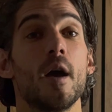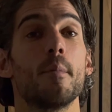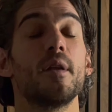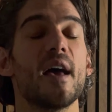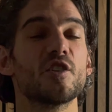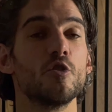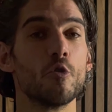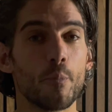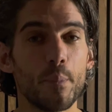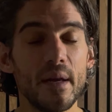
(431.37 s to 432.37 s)
but as a
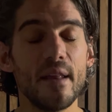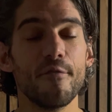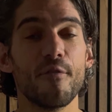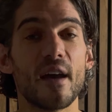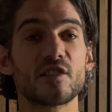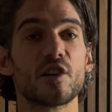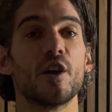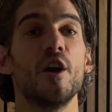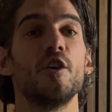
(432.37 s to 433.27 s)
European investor,